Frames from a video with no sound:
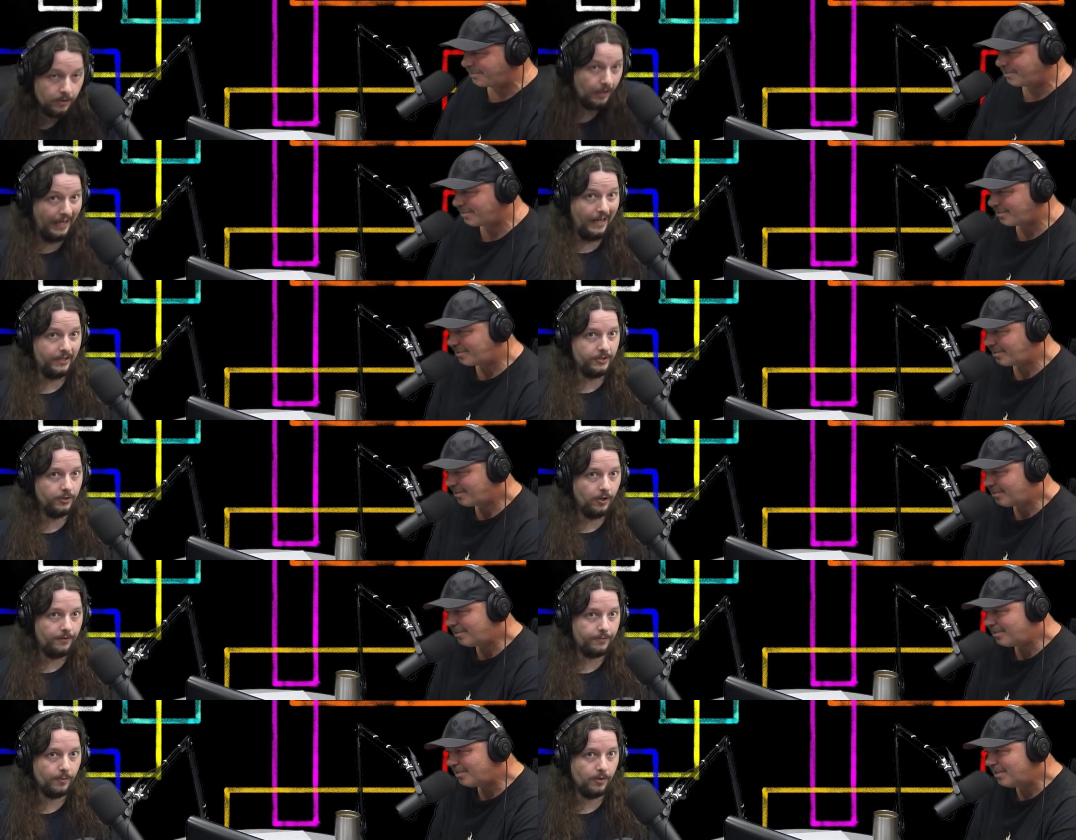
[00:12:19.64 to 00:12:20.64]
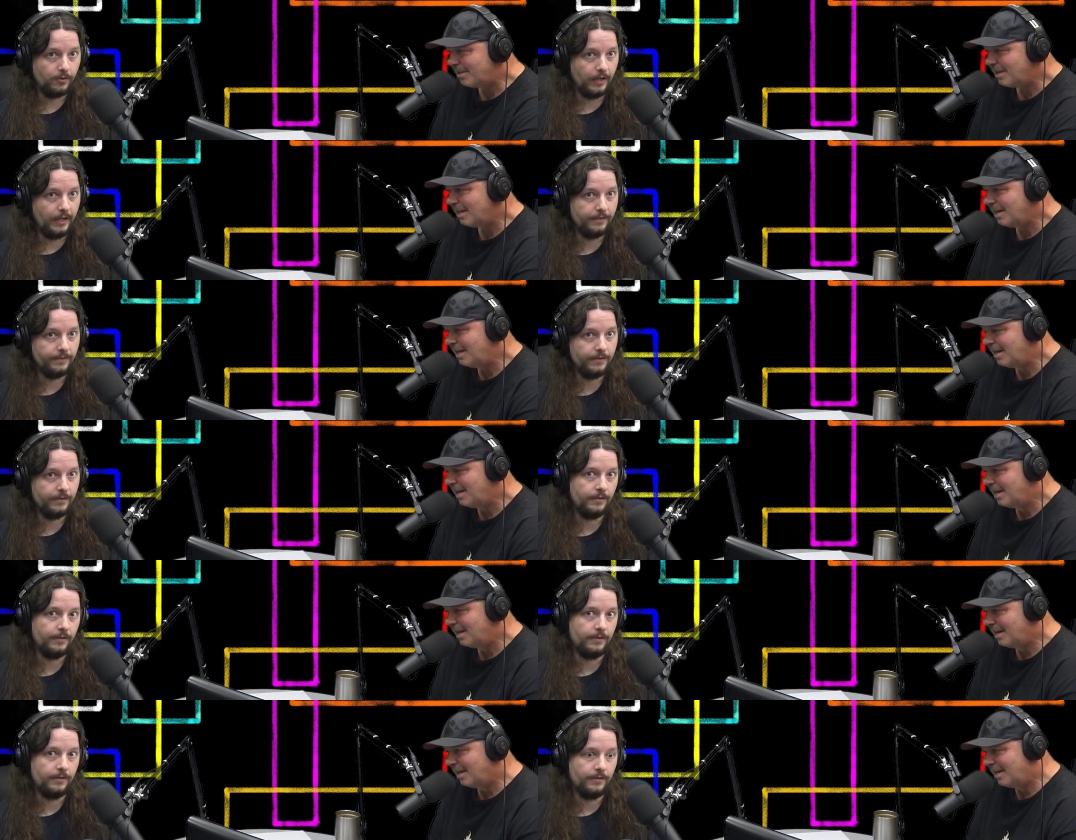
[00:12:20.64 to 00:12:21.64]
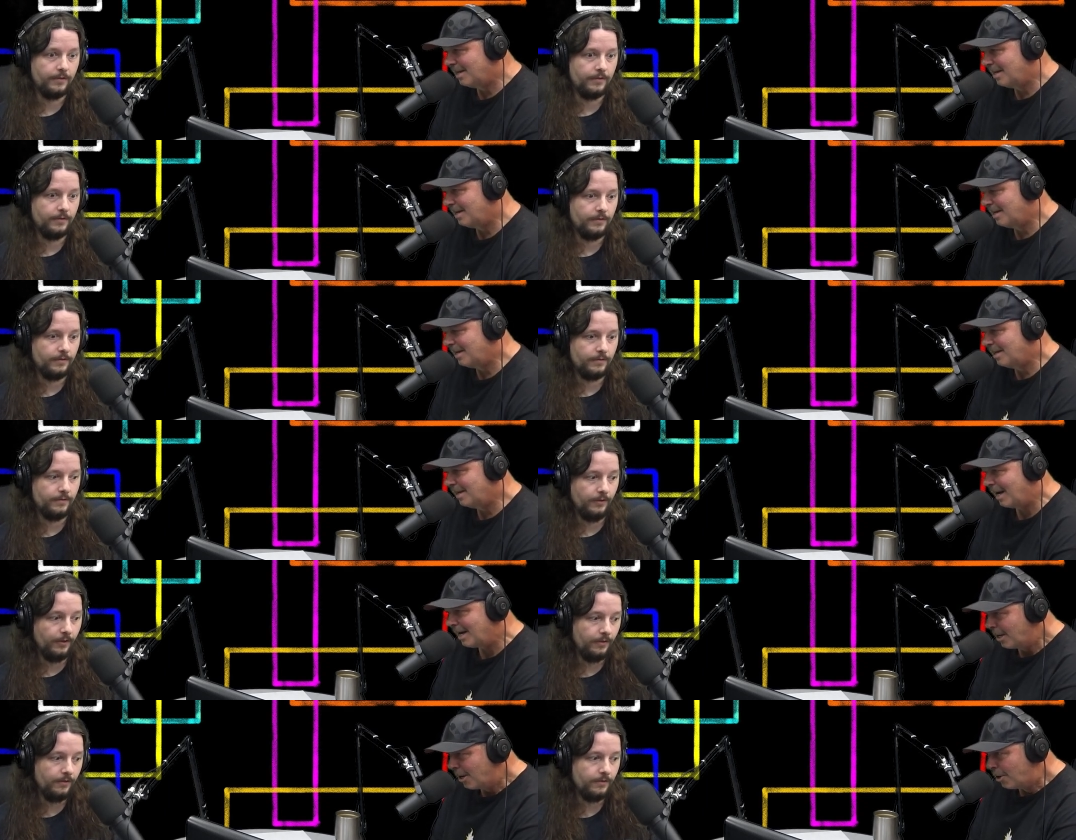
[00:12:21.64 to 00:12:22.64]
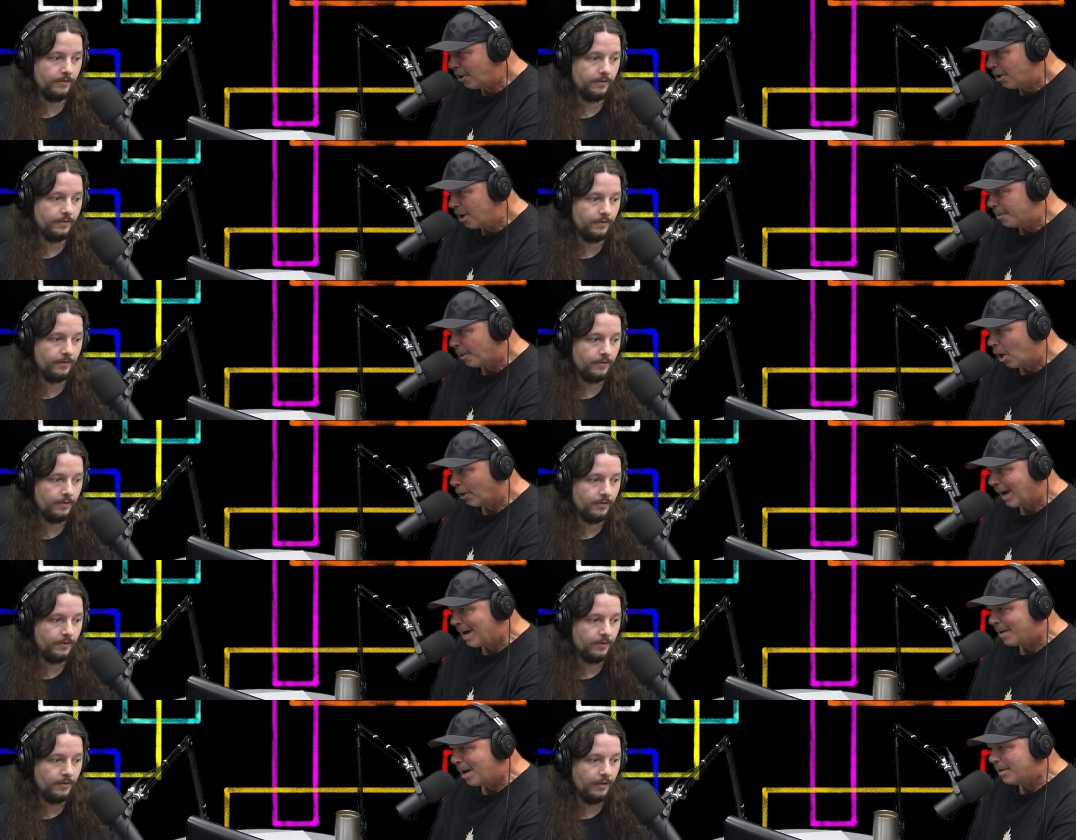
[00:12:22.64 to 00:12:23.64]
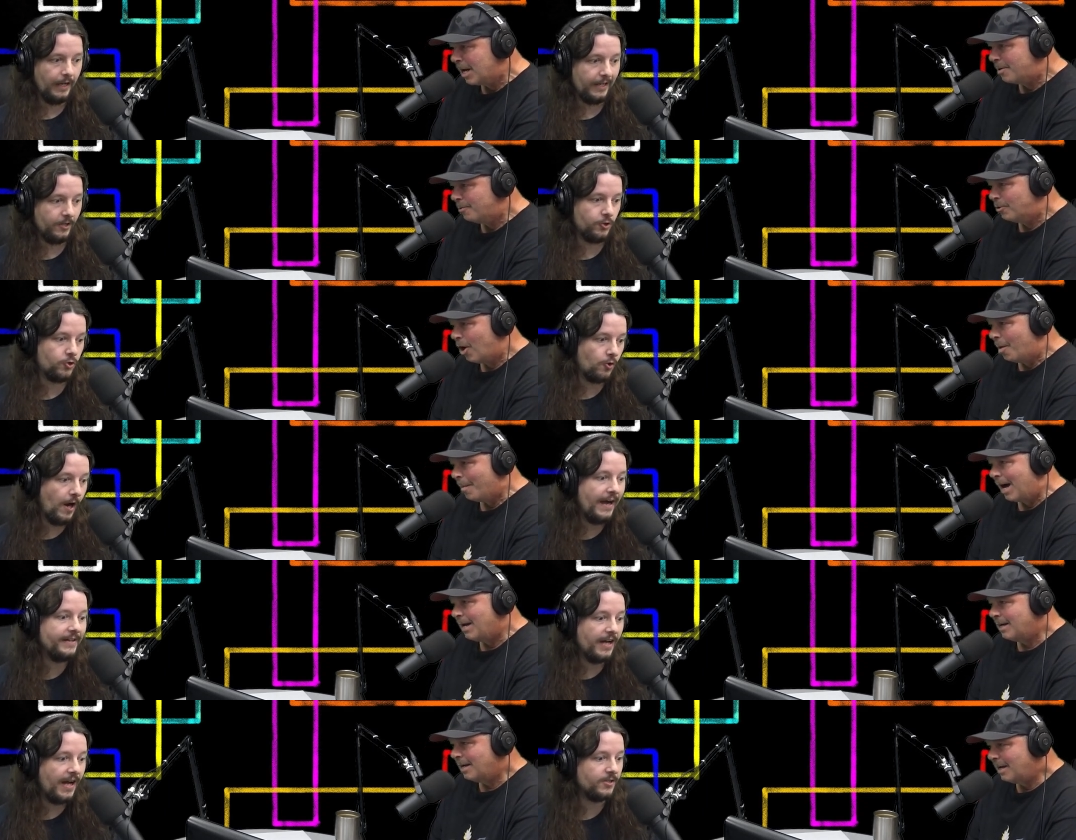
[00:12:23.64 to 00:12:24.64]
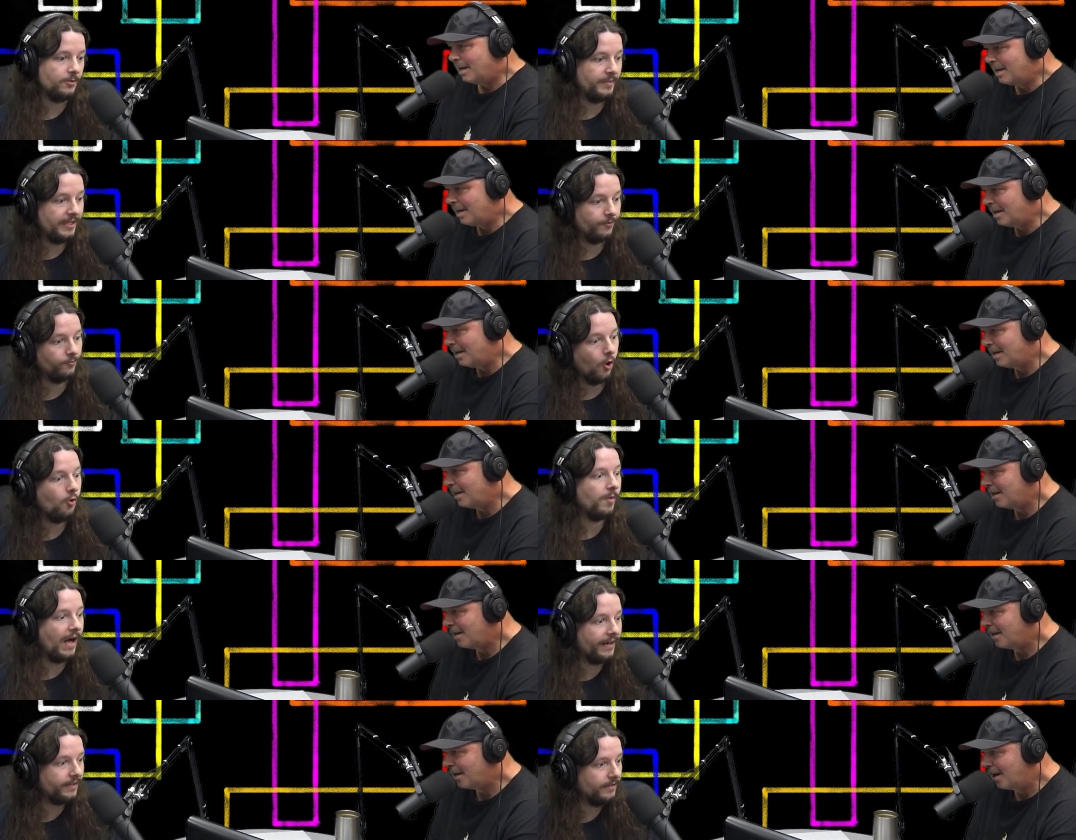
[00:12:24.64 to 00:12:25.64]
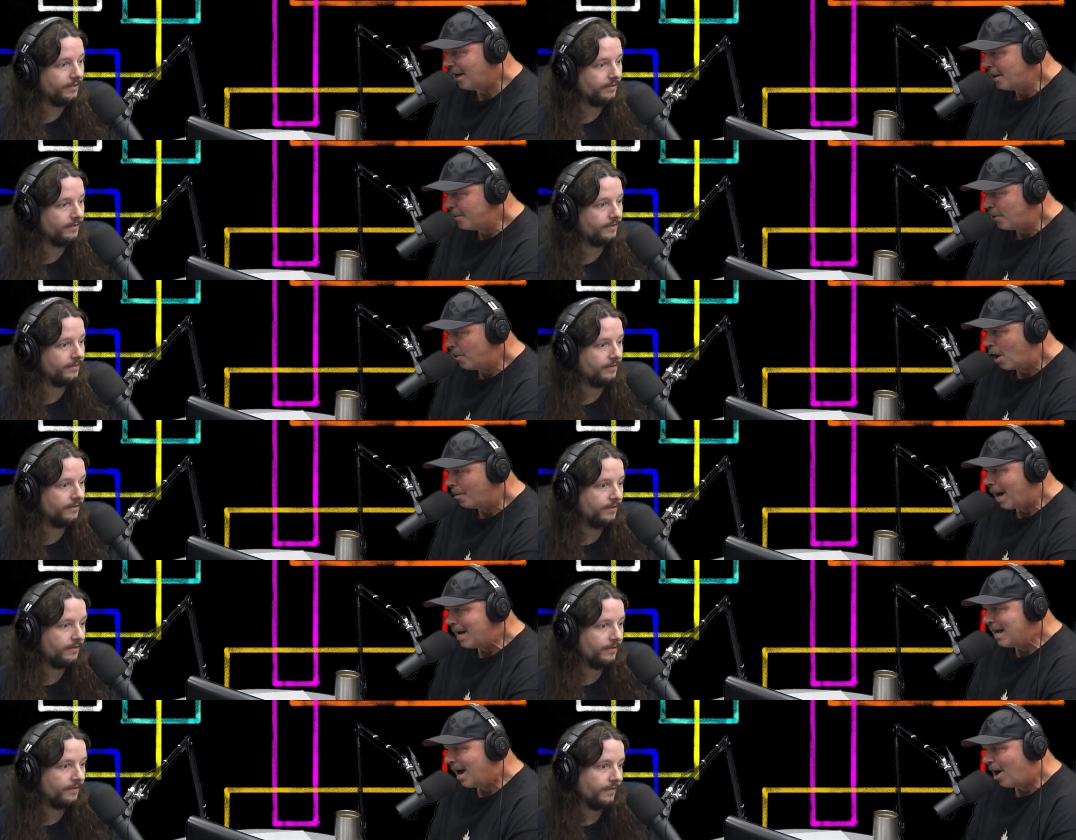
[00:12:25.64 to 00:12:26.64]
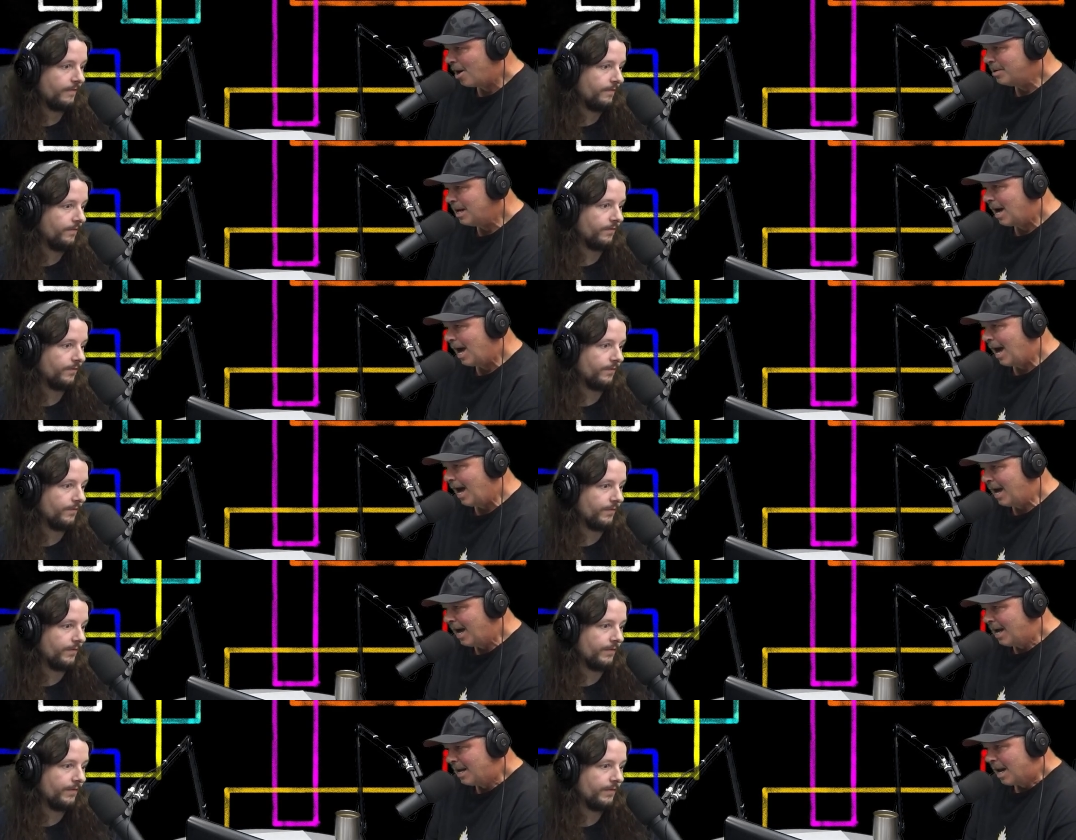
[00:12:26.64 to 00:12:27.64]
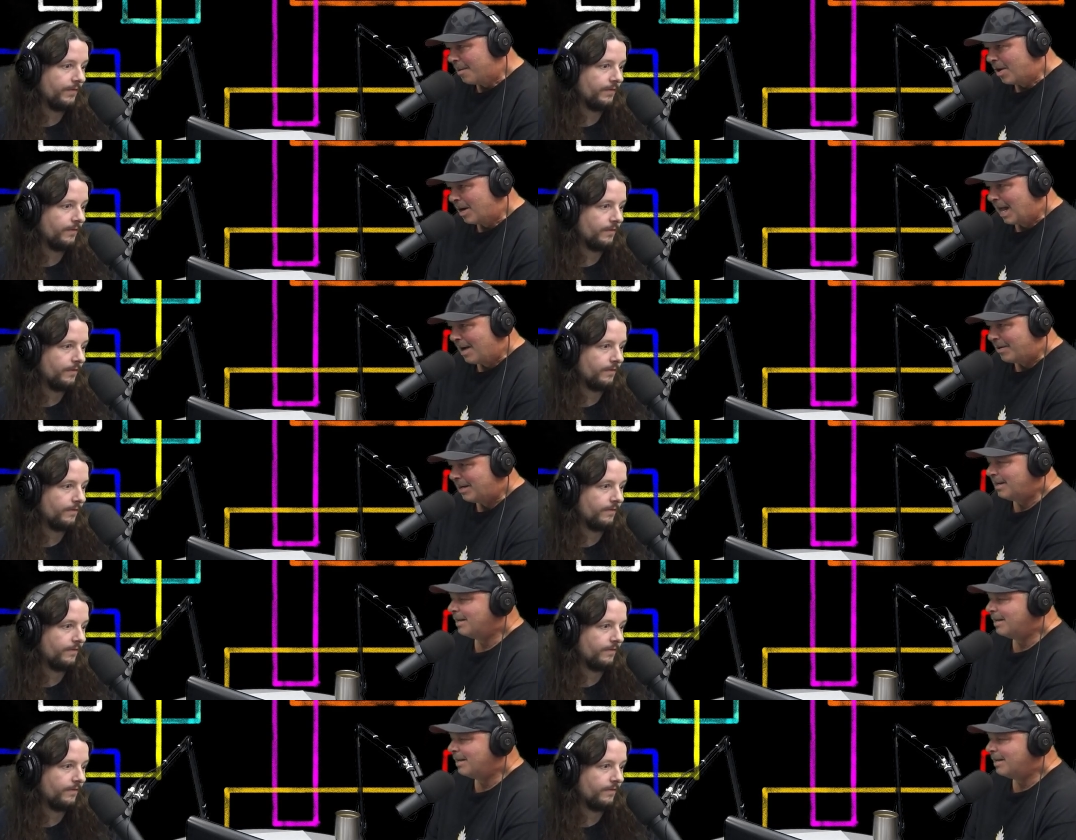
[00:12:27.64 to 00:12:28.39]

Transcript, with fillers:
Speaker 1: Like, I can turn off the program. I can you know? turn program. I'm a I can robot. try not to be a
Speaker 2: robot. I'm a robot now. I'm not, number 11.